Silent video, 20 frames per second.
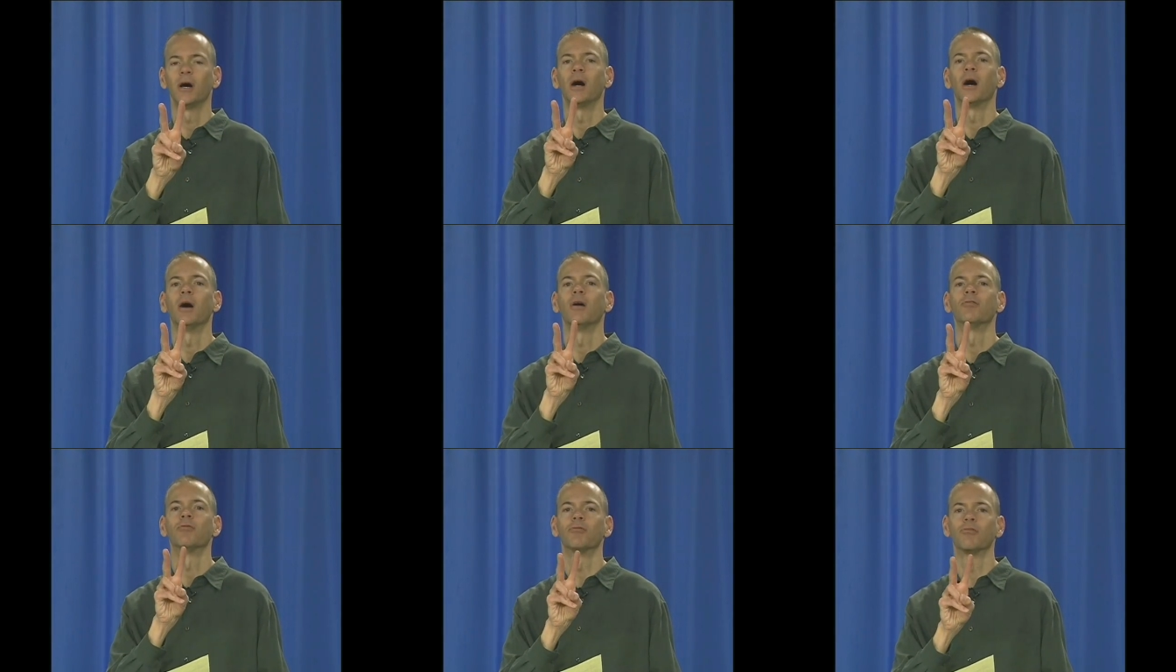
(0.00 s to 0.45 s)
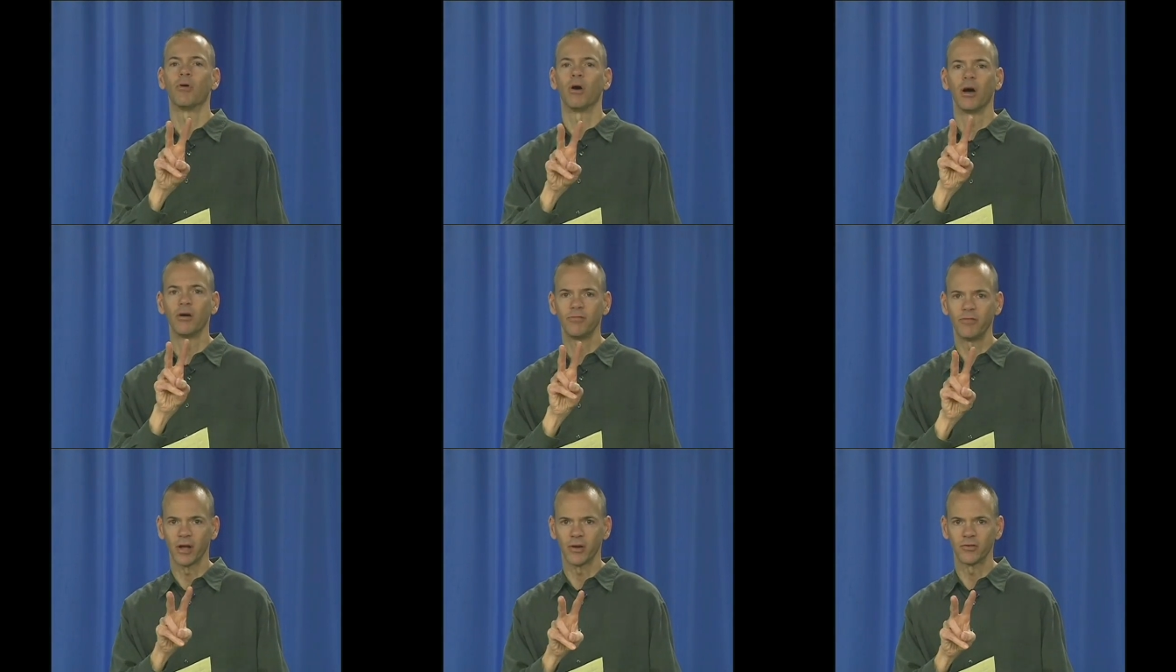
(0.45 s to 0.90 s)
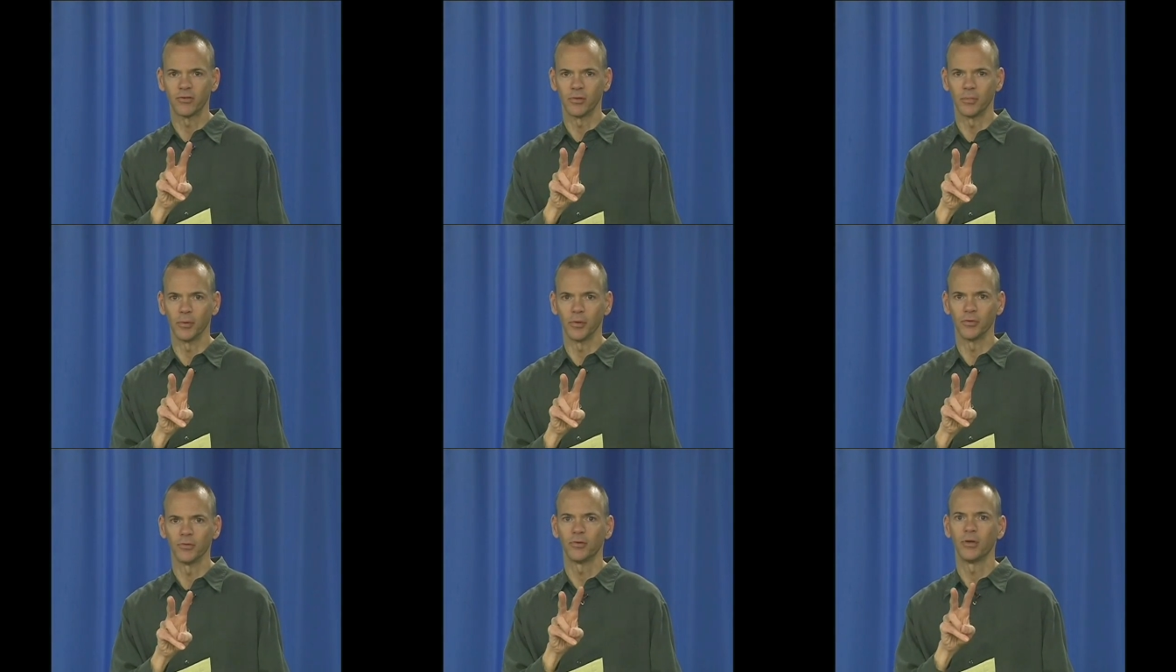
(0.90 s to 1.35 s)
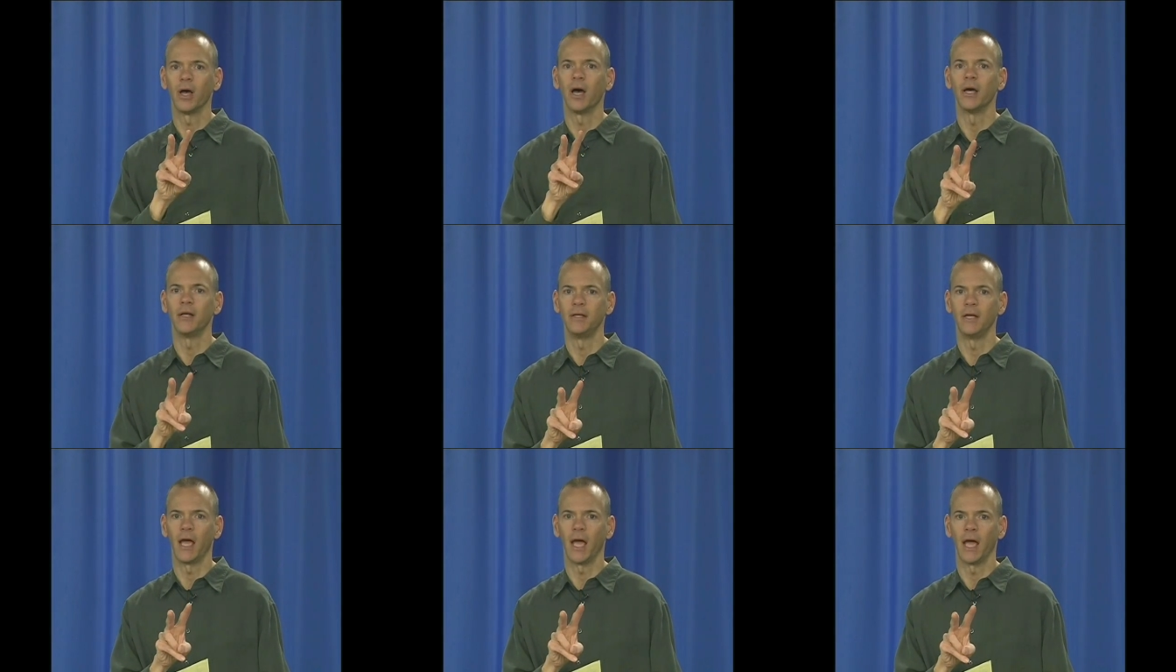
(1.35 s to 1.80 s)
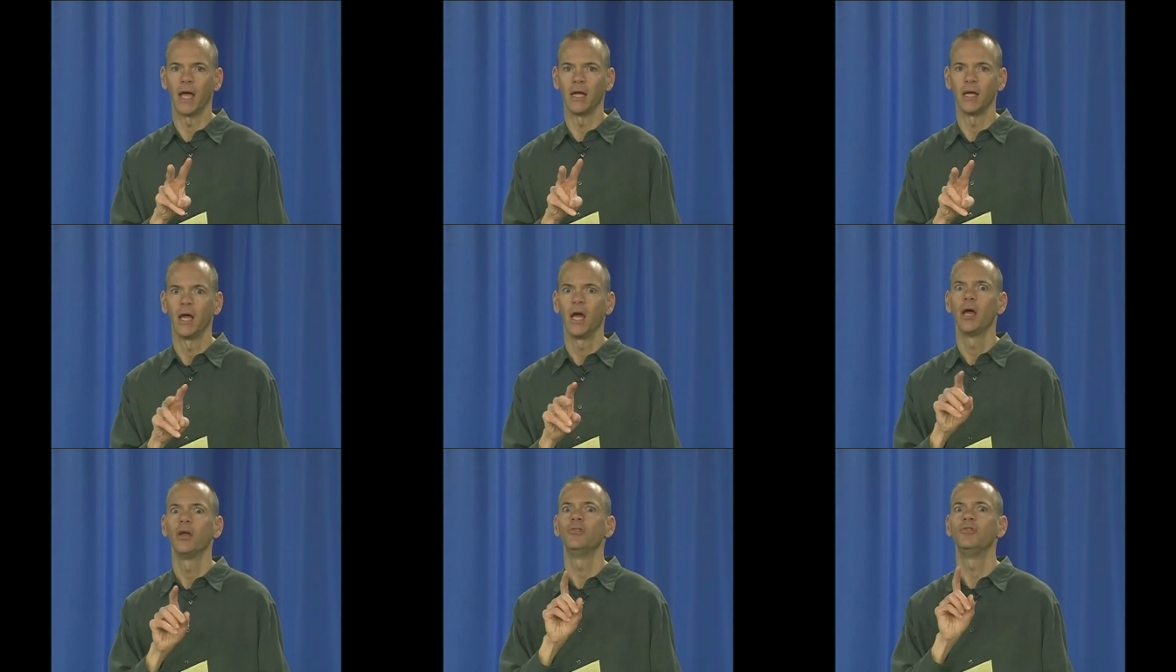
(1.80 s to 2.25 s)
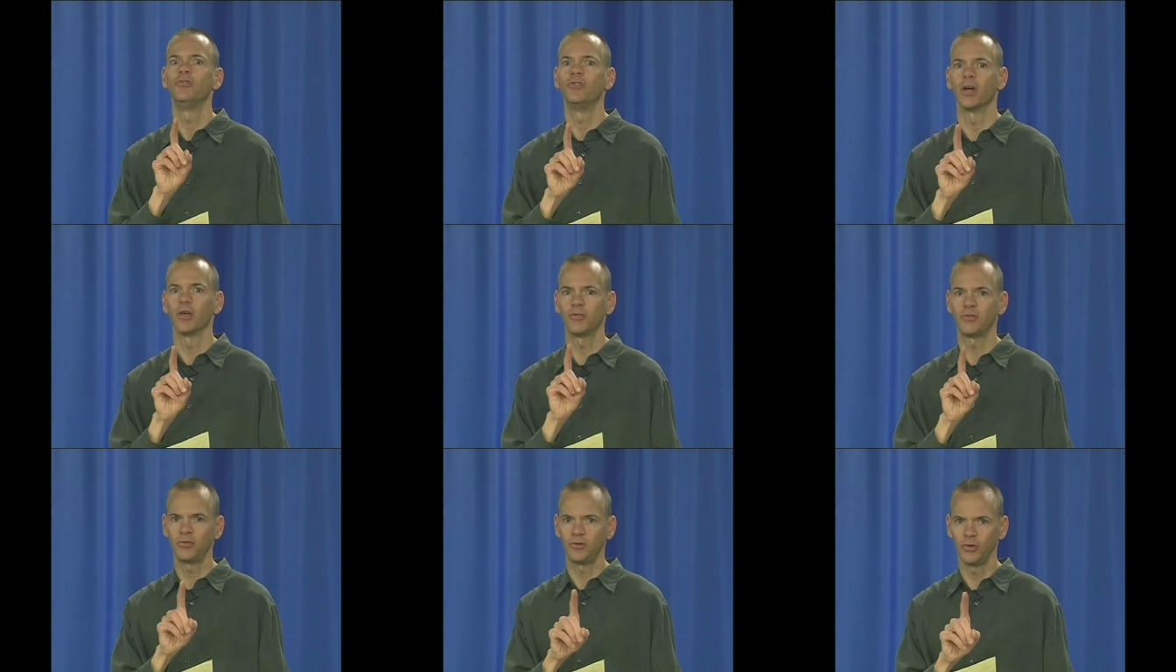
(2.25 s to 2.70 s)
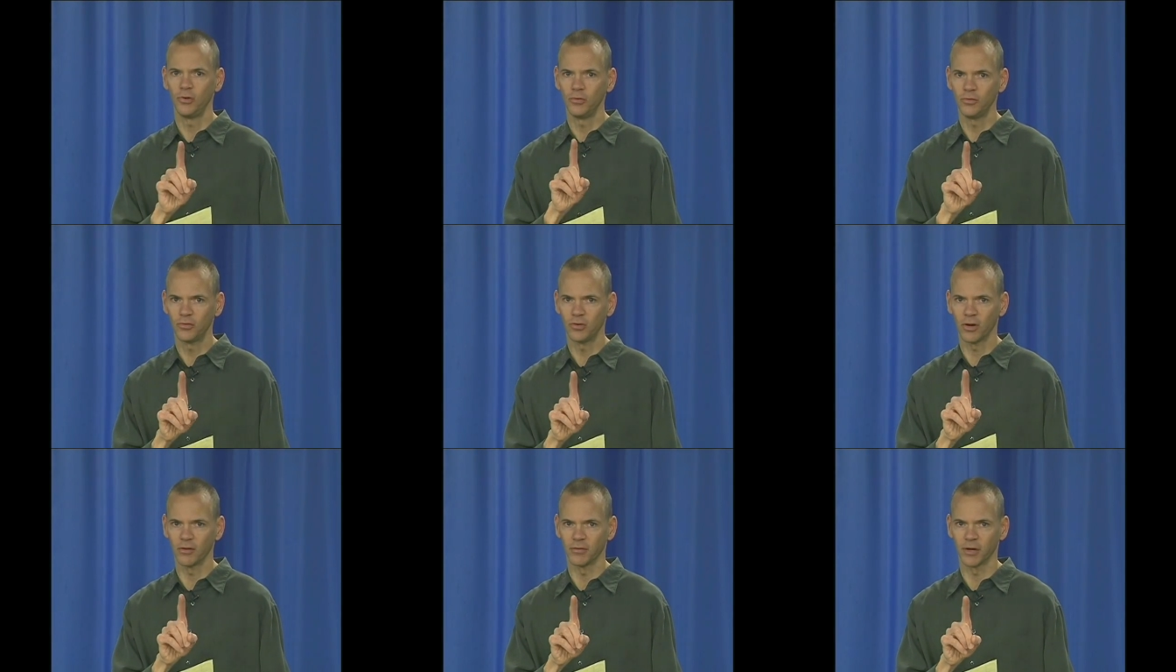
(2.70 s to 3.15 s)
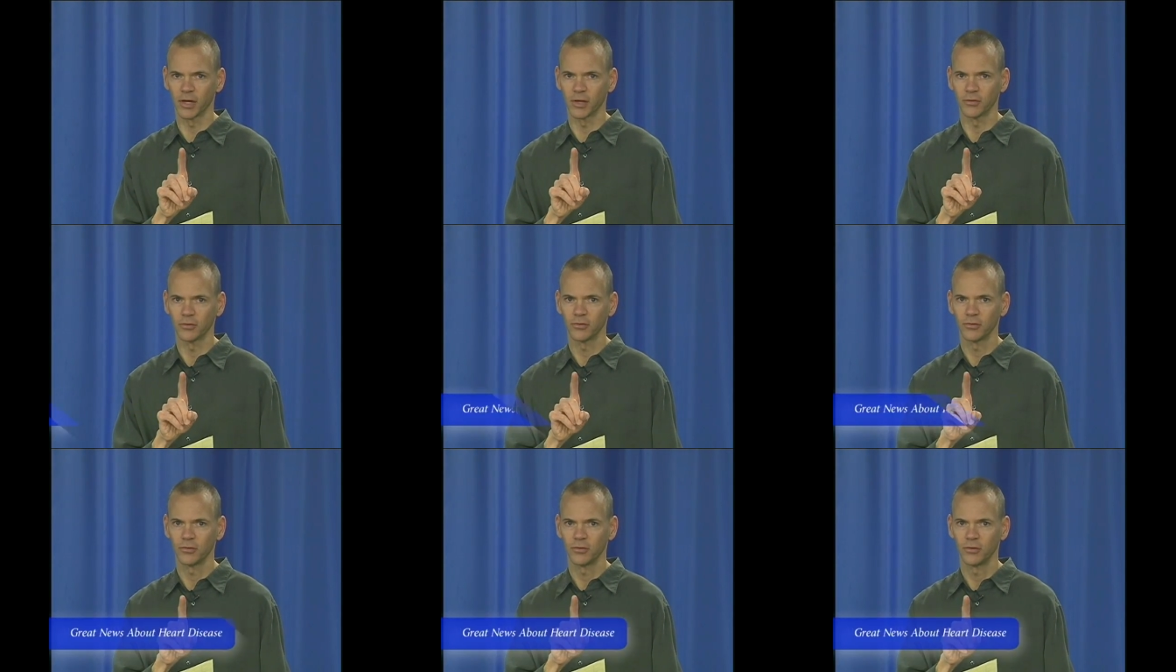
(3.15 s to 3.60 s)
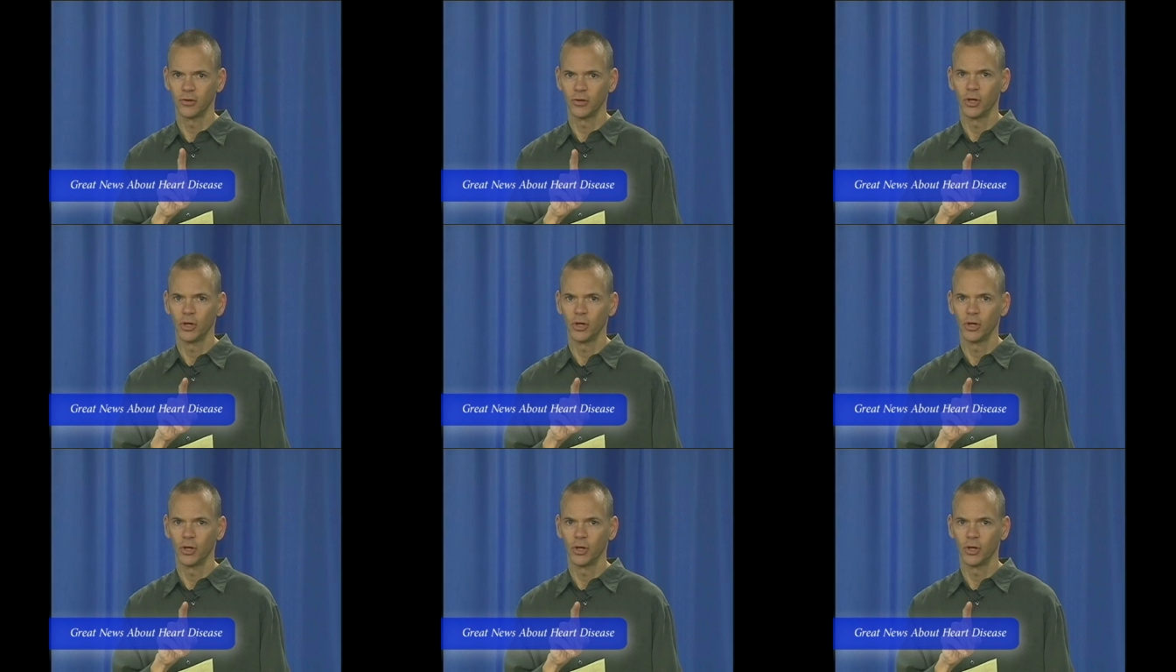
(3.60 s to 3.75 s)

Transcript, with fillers: of raw vegetables a day, just two servings,